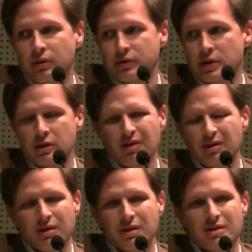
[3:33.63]
I would say,
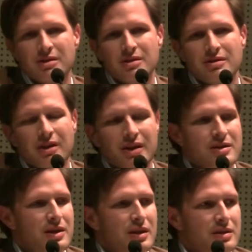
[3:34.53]
no, this is the United
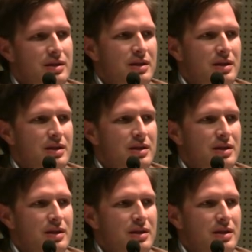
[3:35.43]
States.